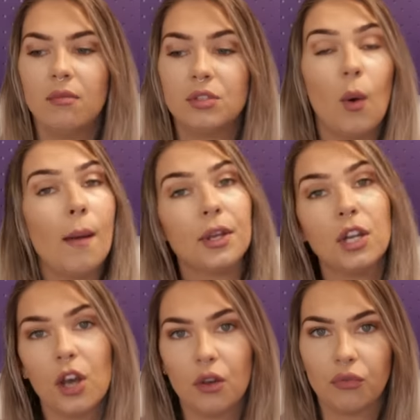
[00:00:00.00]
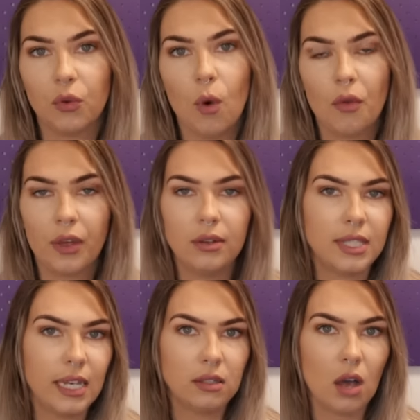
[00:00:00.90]
So I'm going to go through what those
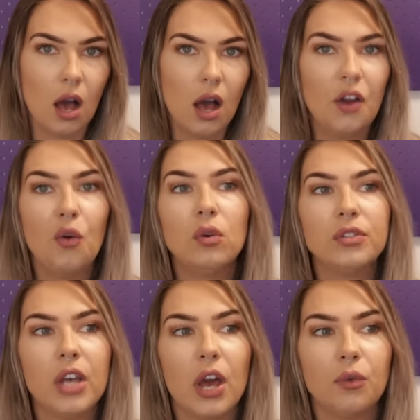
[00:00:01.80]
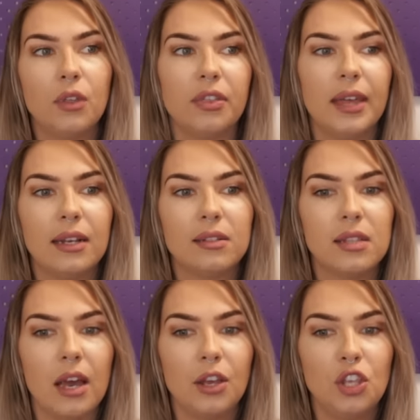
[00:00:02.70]
things are and also the things
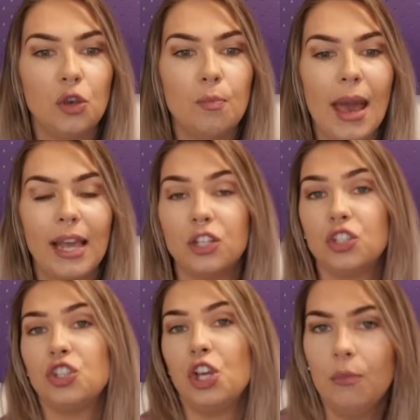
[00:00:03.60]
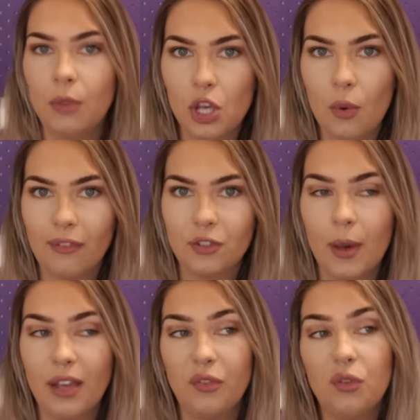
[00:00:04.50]
that you may assume that you have to
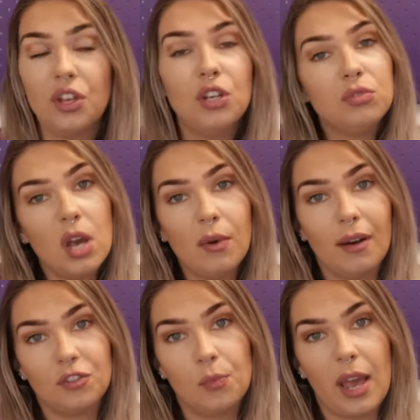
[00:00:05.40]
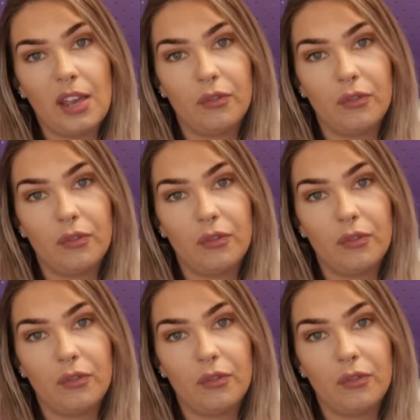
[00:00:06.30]
pay for that you don't have to pay